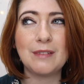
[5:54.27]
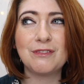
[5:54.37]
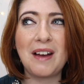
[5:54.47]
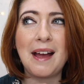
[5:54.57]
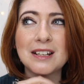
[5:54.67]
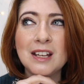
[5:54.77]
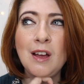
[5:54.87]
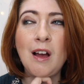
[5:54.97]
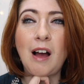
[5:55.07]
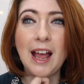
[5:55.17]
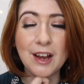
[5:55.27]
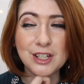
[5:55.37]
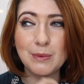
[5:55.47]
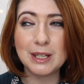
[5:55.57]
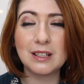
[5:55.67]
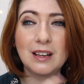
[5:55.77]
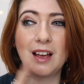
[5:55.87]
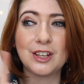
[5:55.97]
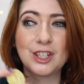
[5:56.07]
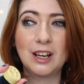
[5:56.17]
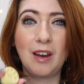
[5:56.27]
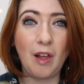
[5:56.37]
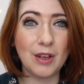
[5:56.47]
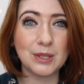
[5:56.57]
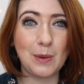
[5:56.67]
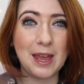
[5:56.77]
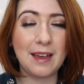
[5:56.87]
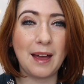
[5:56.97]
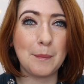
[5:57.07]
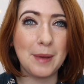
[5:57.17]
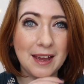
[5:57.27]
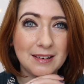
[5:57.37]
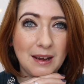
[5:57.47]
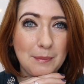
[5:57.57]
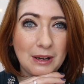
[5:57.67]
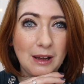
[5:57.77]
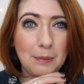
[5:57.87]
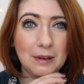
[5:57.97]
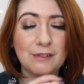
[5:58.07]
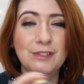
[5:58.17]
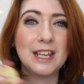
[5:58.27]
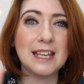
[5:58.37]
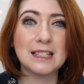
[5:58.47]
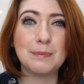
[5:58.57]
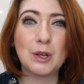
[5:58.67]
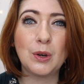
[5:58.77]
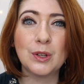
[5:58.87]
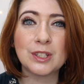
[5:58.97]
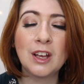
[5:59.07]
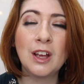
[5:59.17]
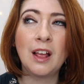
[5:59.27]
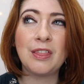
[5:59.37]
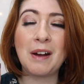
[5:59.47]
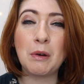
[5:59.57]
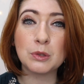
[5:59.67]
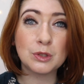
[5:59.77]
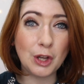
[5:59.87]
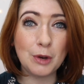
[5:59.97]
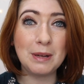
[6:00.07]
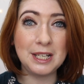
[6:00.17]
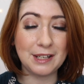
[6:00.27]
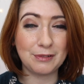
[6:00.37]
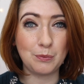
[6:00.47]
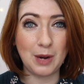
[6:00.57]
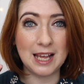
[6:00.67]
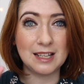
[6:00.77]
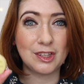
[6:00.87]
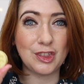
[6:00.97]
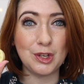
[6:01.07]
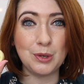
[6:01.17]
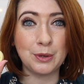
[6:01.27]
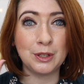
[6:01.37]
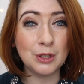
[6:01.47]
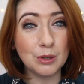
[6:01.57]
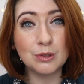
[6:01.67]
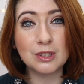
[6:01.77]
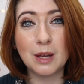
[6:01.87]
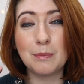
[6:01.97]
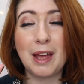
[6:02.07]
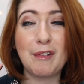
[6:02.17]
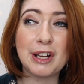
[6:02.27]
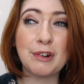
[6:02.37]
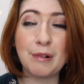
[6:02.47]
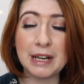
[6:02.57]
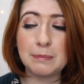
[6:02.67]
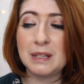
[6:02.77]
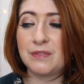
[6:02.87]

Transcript: In fact, I actually went to Lush last week and picked up a couple of these because there are so many different ways that you can use them. They're incredibly